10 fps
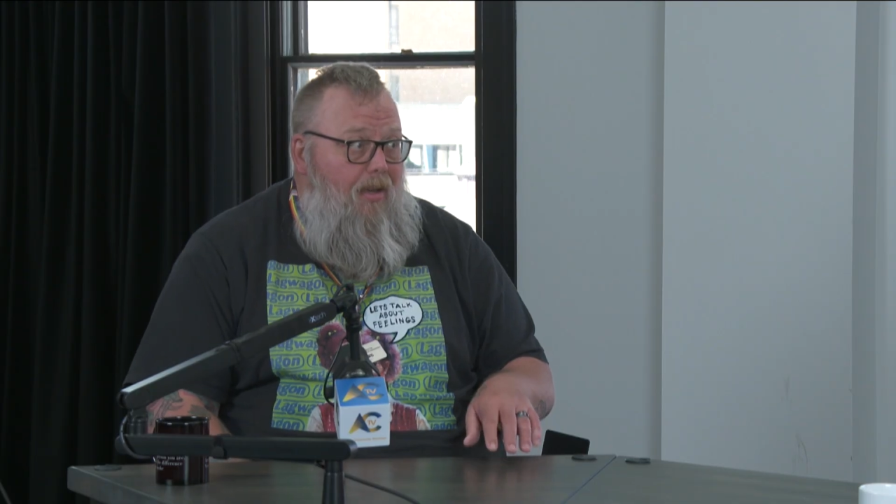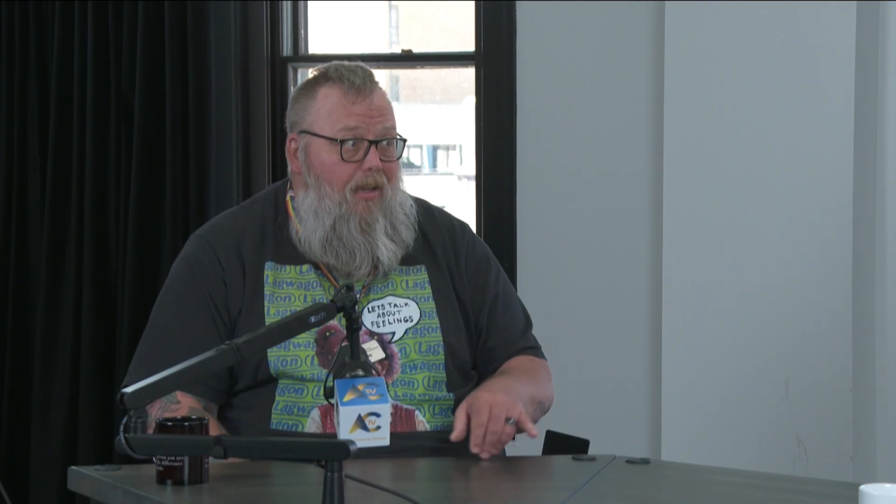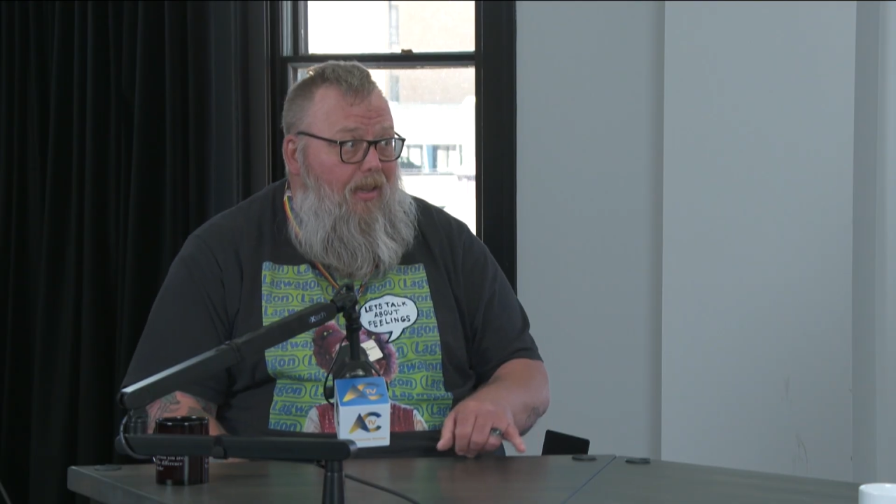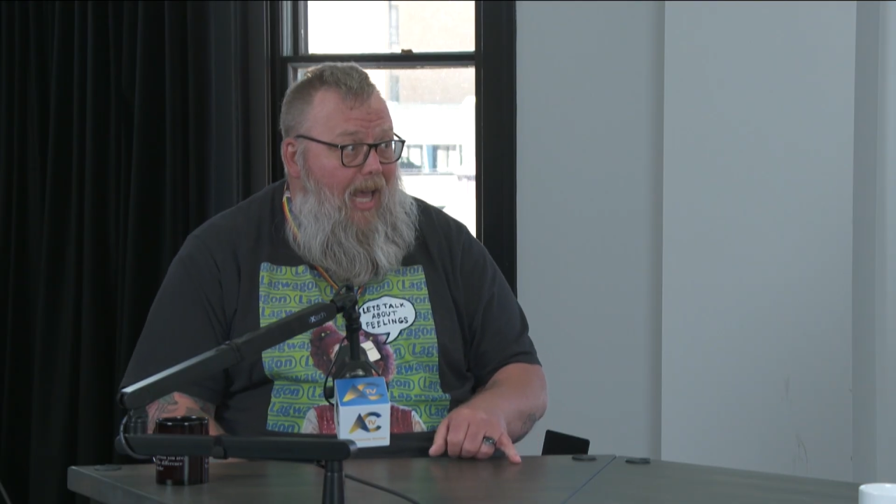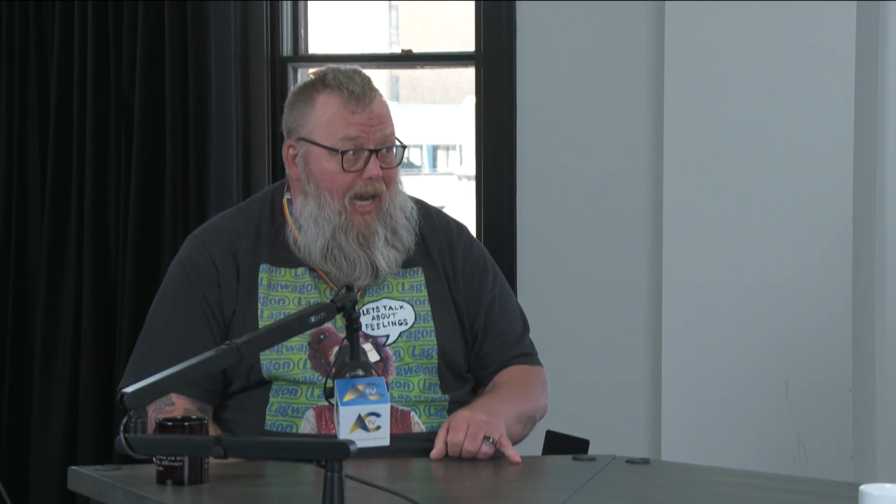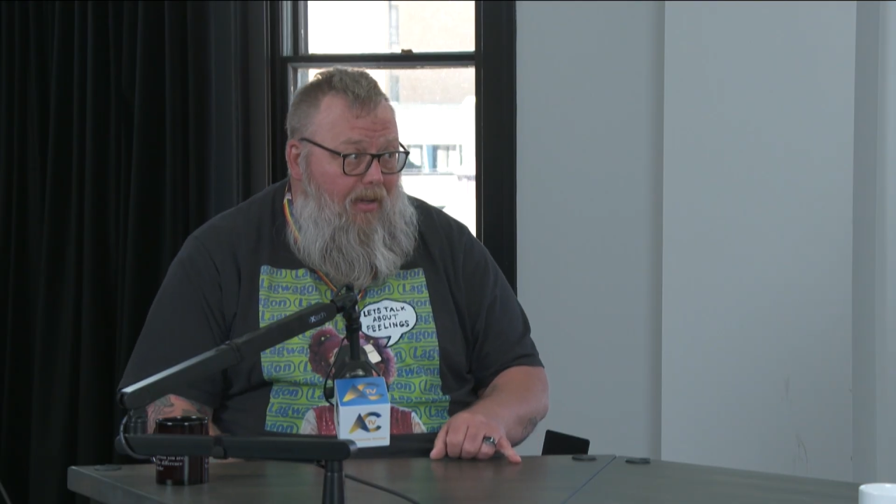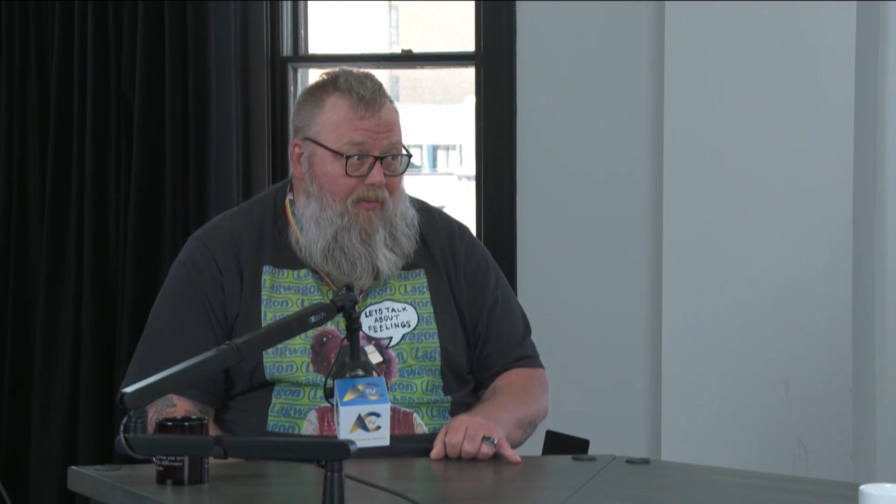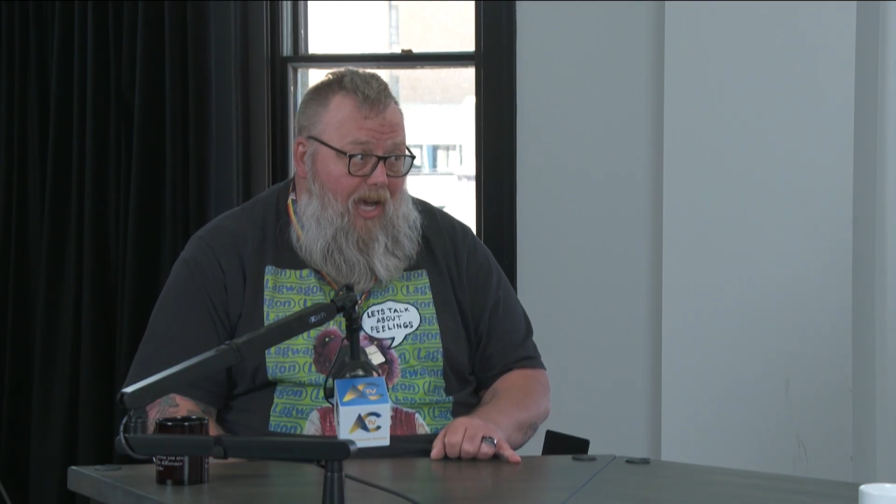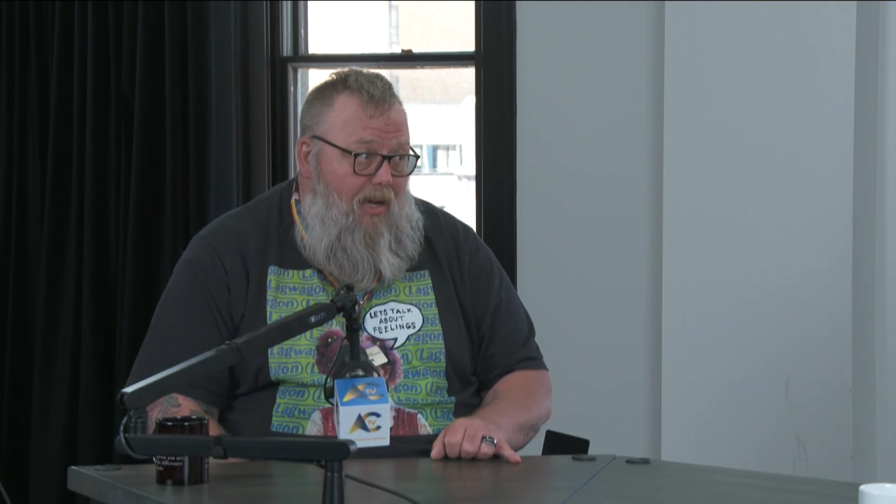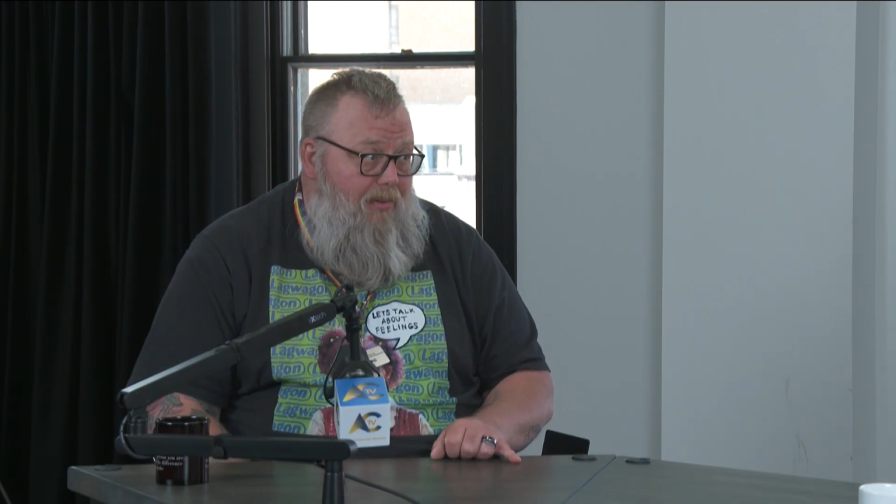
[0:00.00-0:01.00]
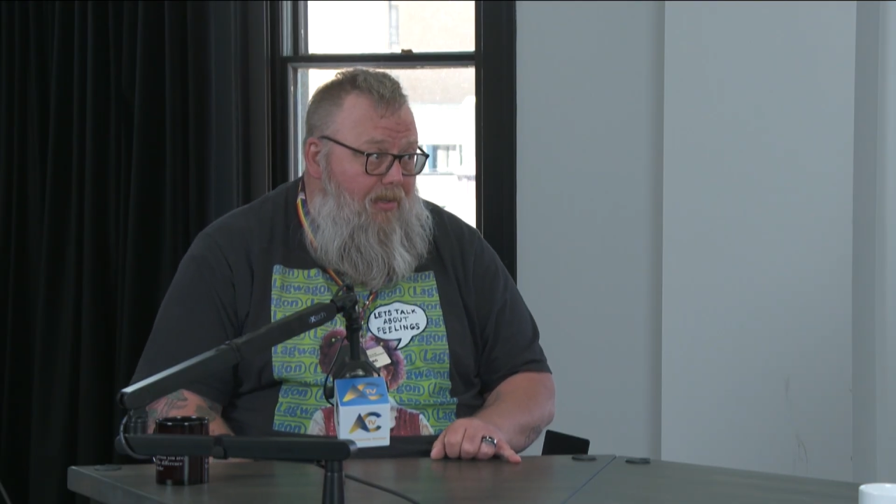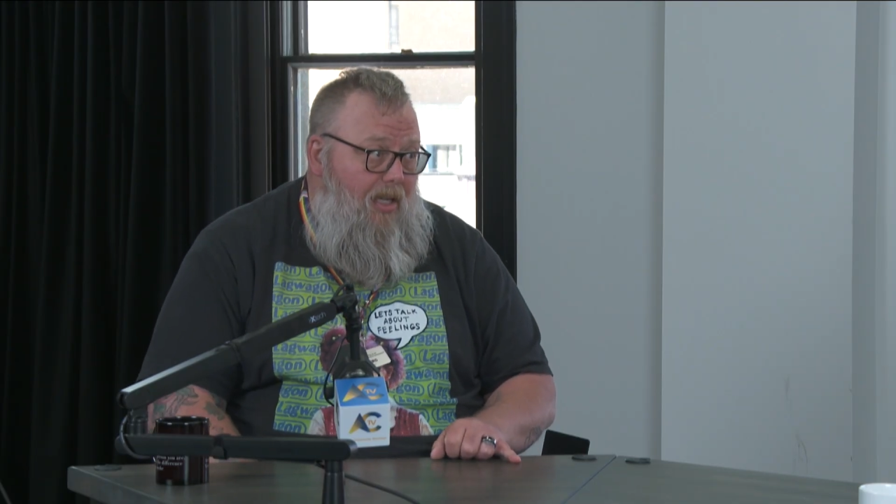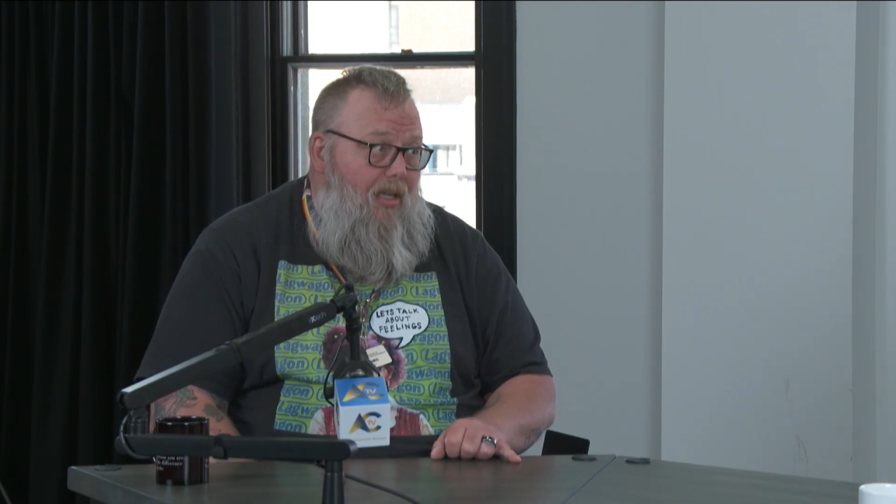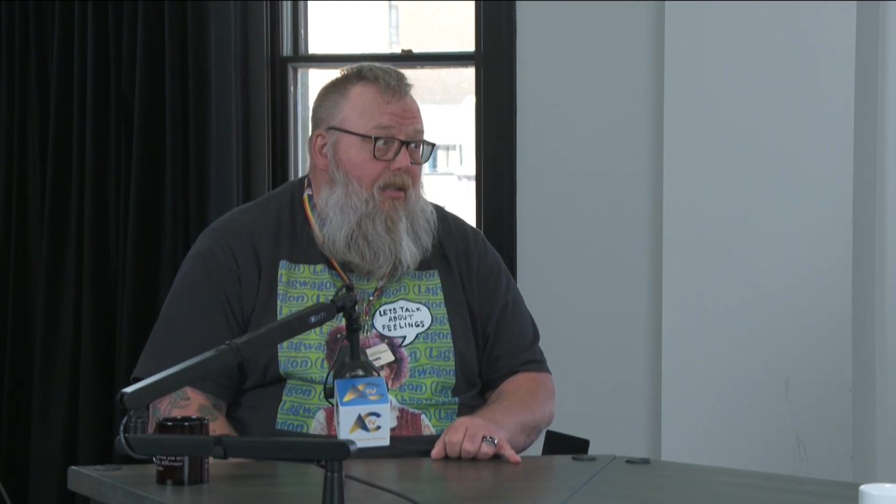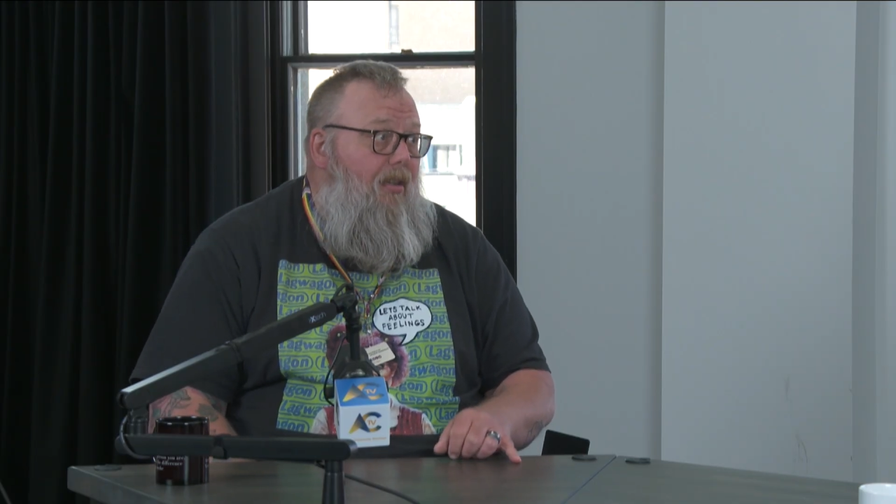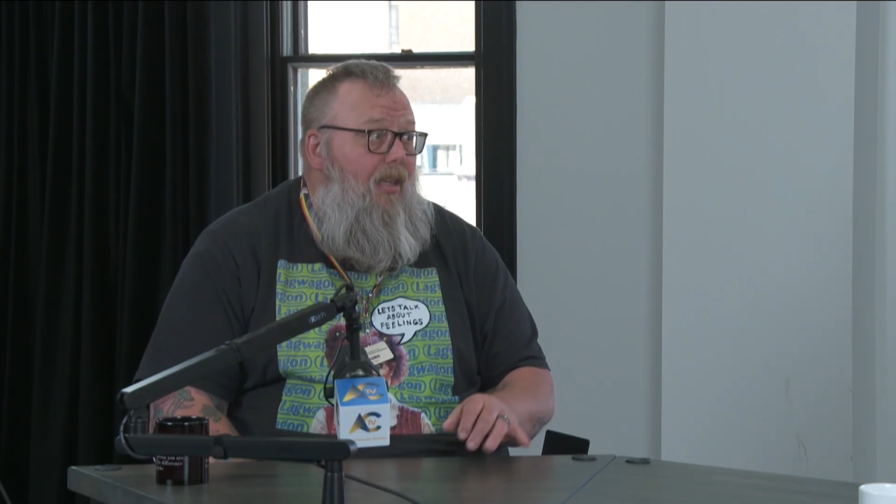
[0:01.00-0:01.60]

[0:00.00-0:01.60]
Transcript: Lack of housing,